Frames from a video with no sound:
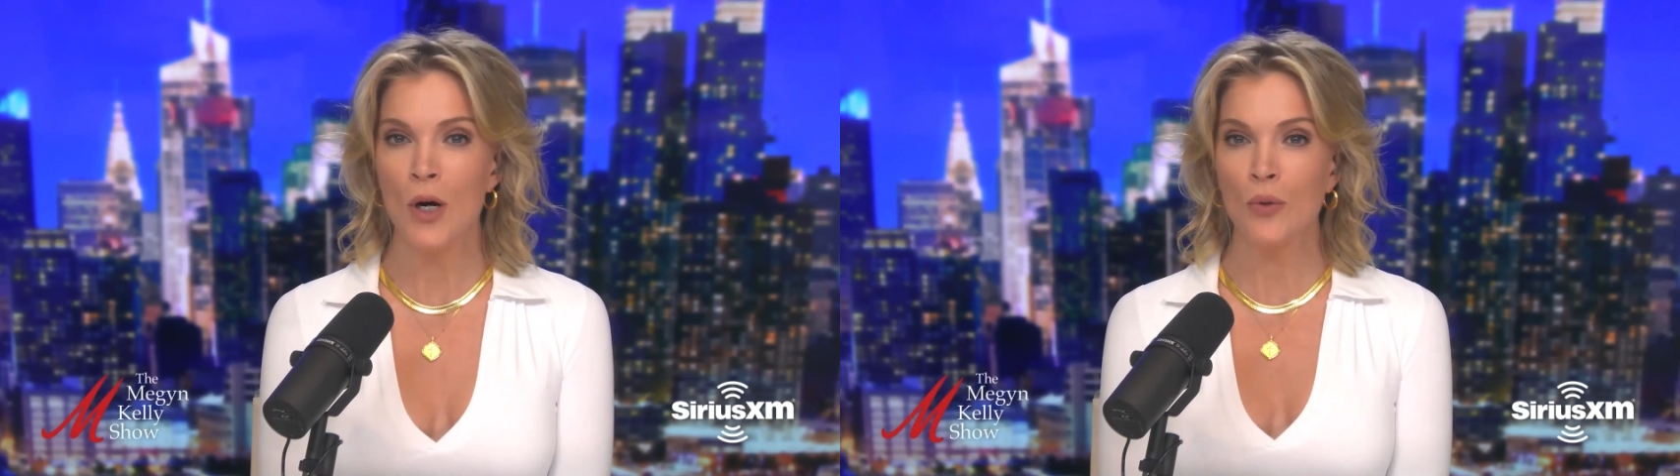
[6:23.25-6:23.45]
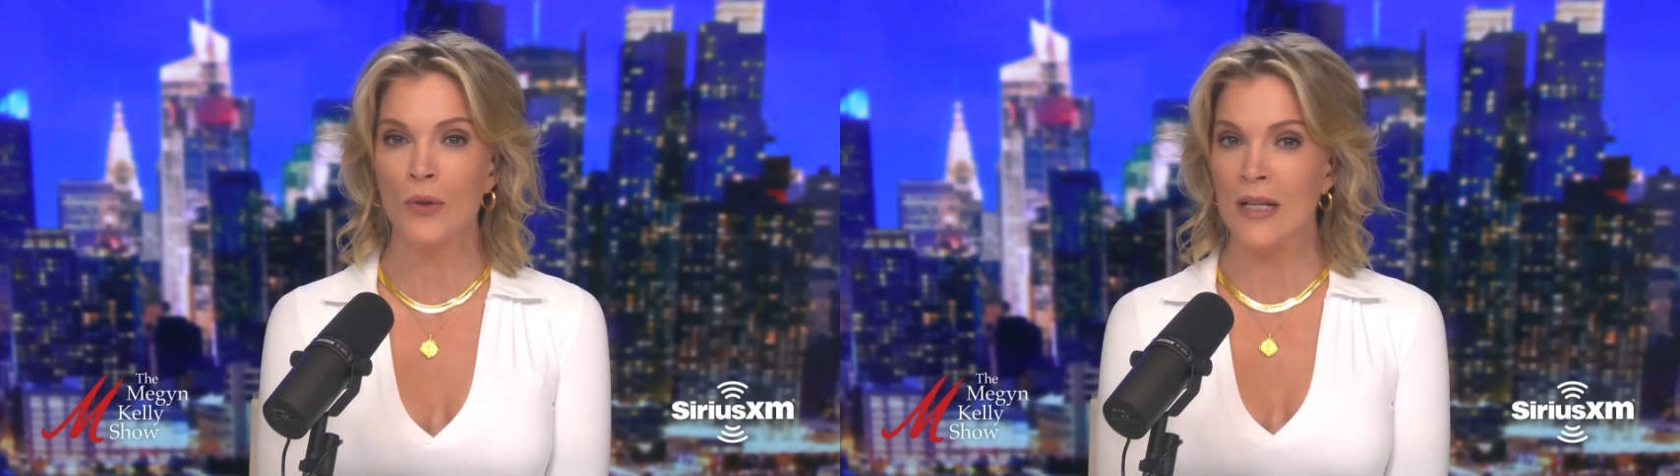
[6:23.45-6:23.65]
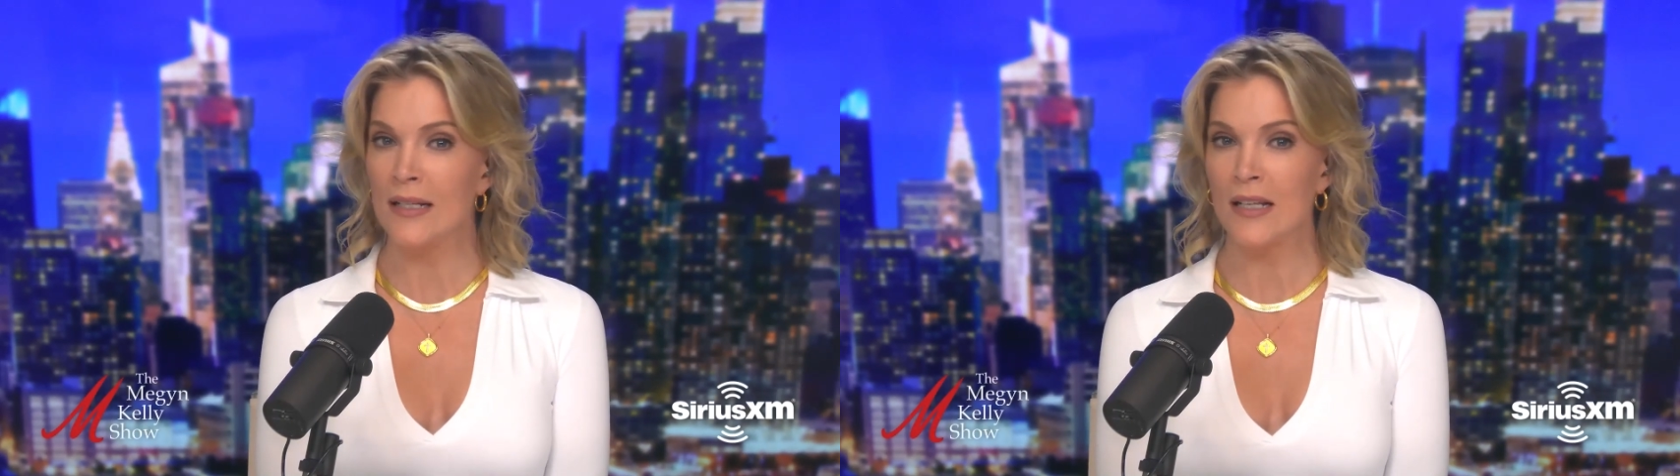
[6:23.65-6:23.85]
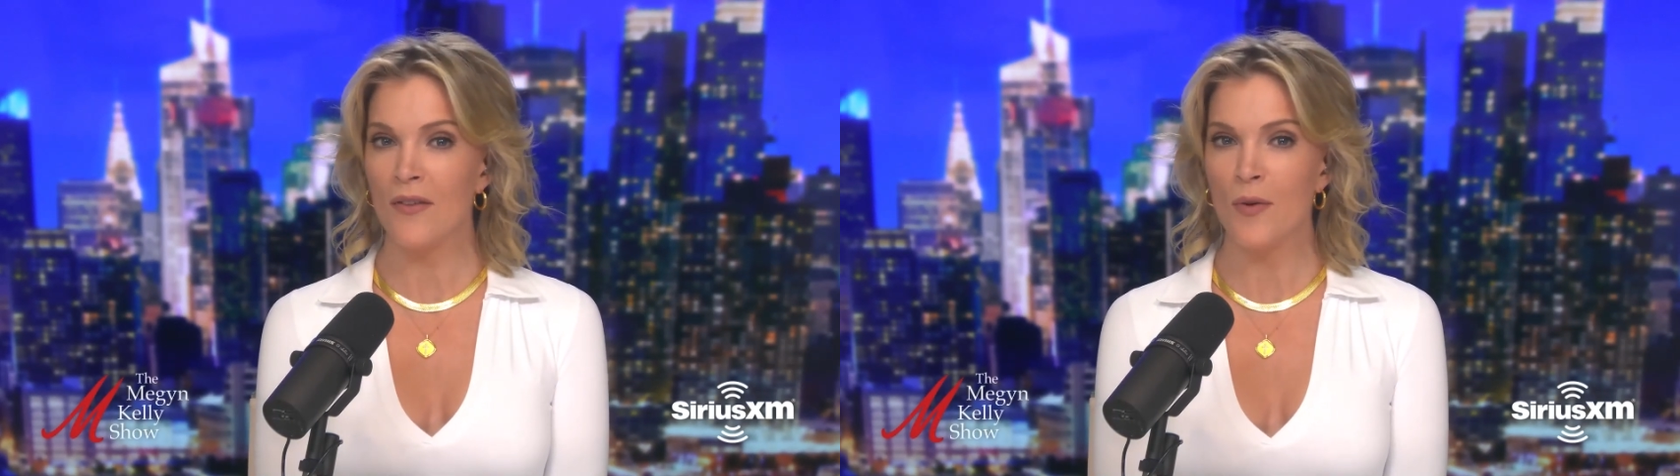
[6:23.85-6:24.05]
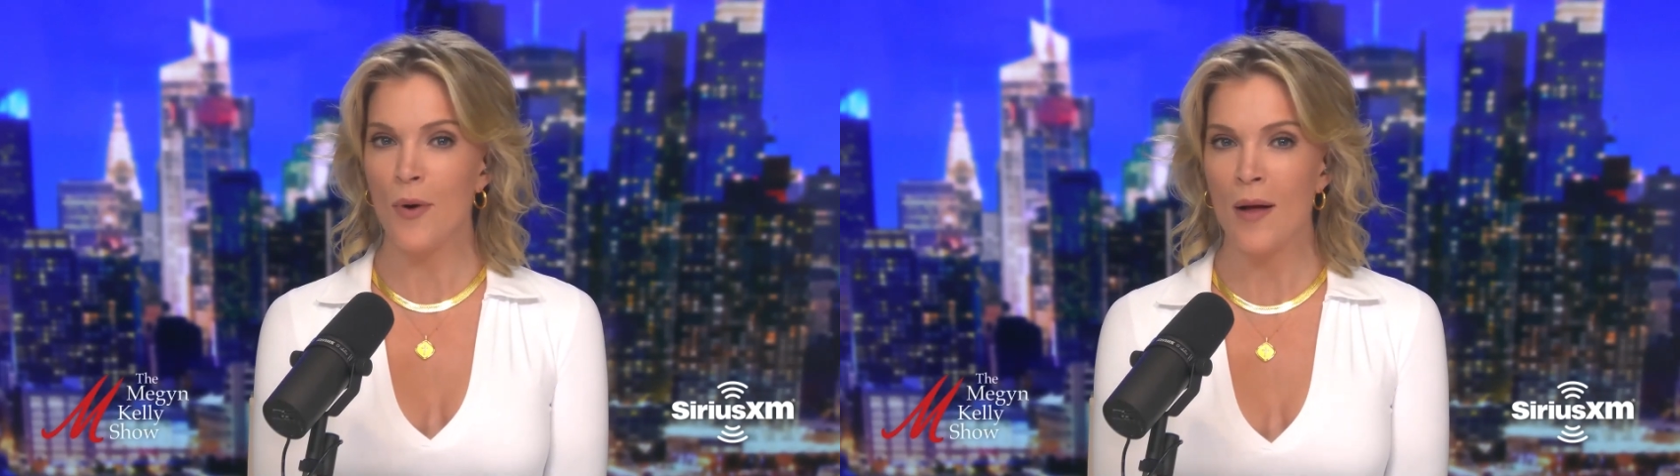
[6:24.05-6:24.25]
mode will not
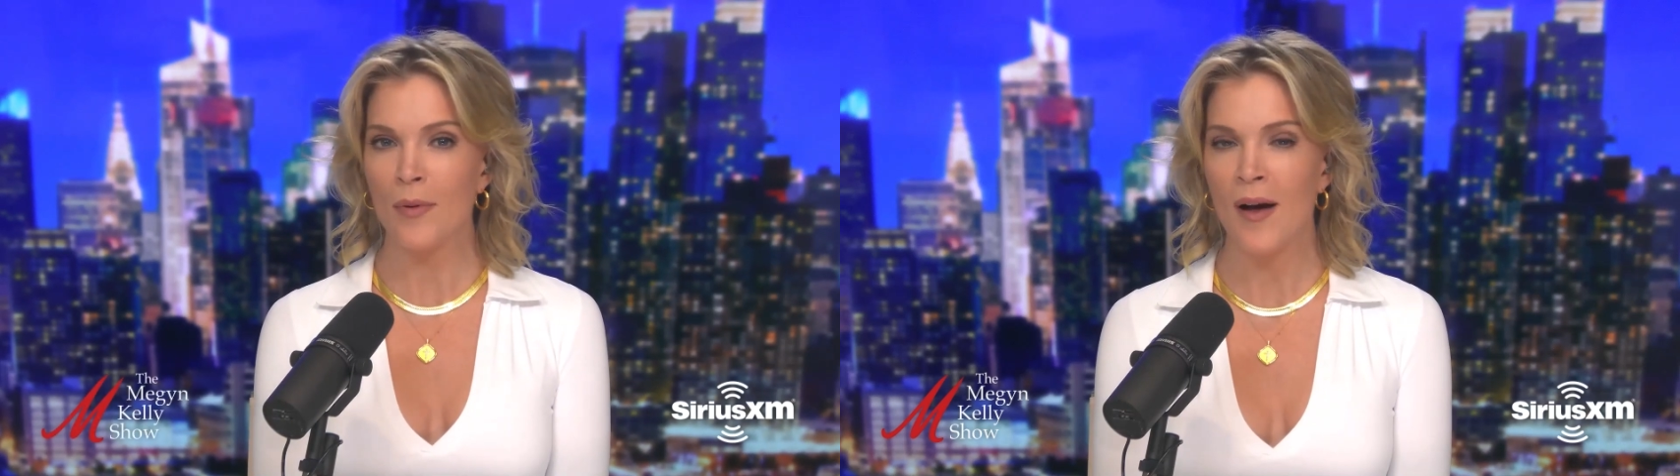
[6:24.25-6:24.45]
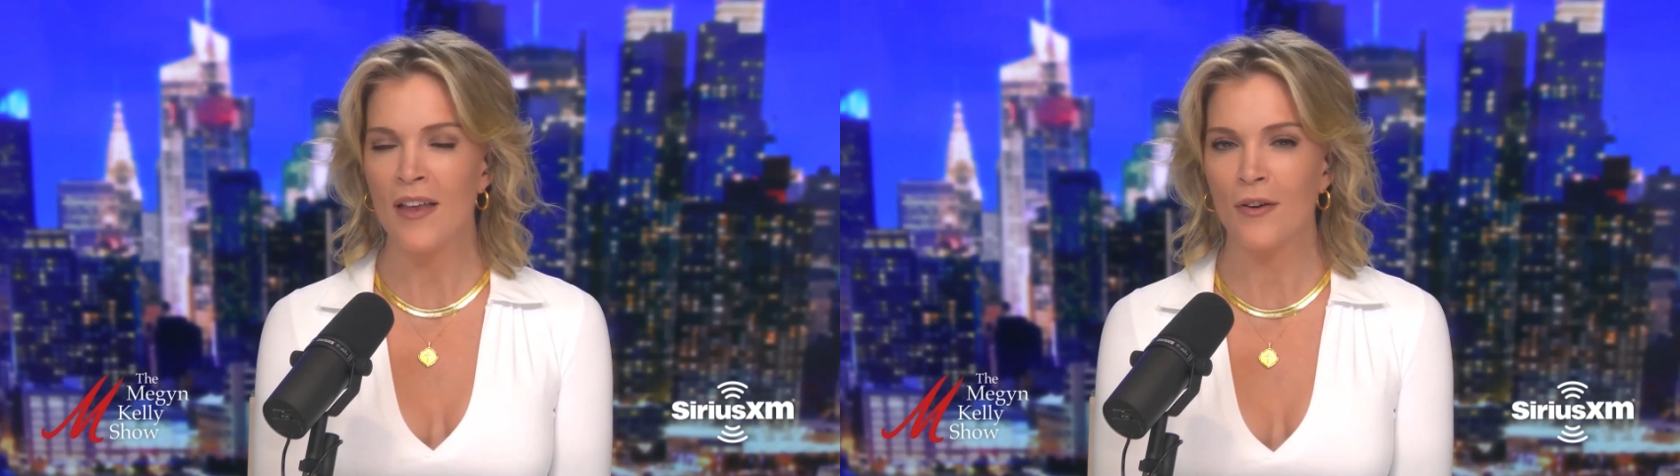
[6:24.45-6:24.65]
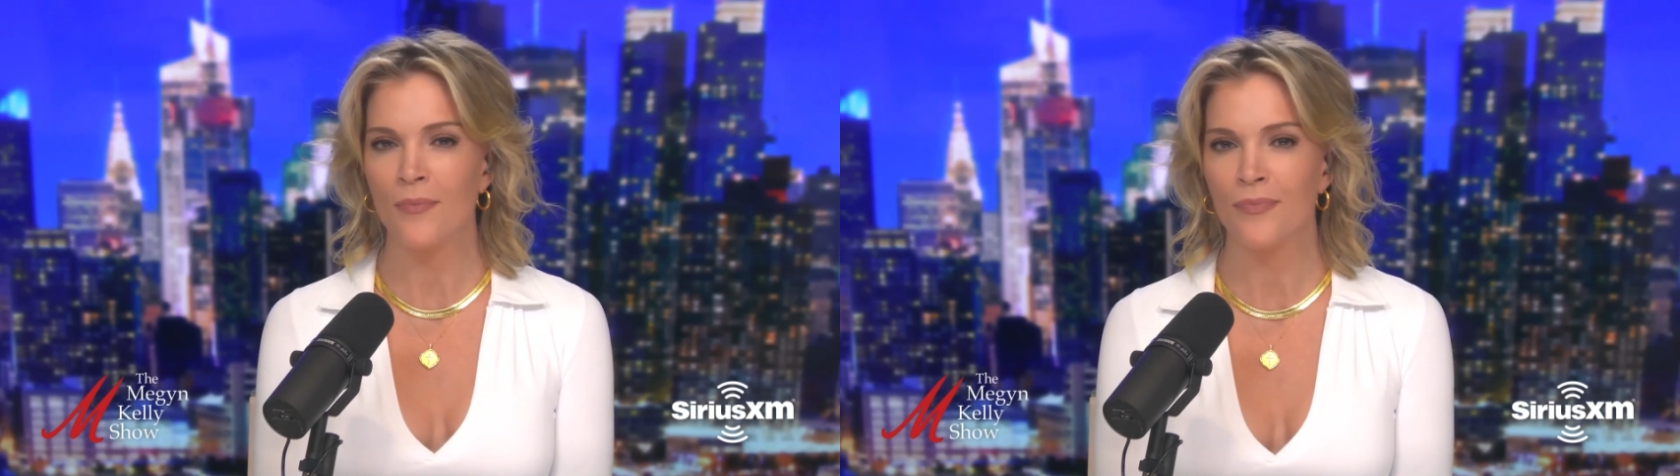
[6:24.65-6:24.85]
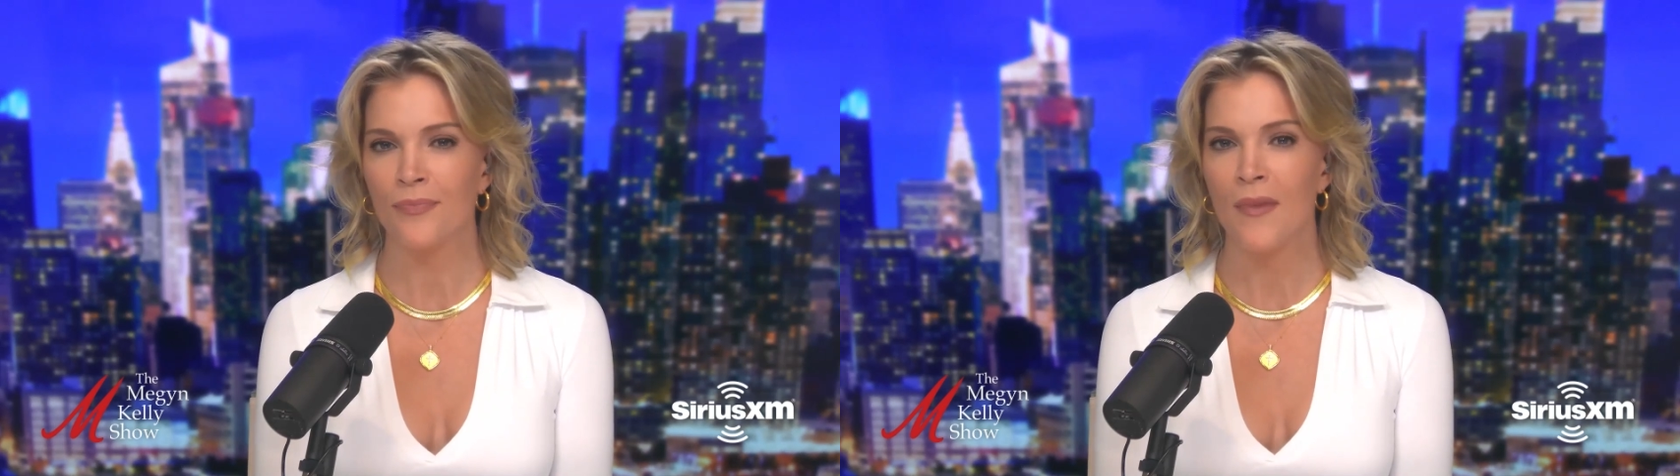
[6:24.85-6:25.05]
solve the problem either.